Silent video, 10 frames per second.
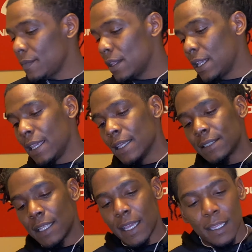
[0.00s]
is
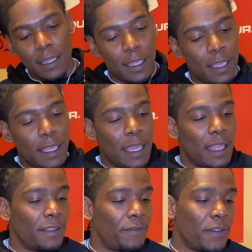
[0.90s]
that in the
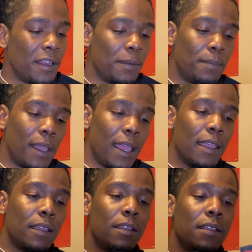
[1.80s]
very back
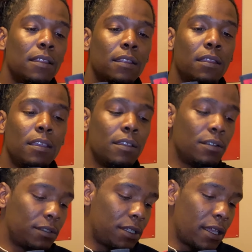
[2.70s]
heel
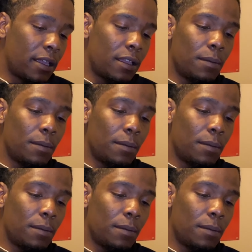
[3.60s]
tab.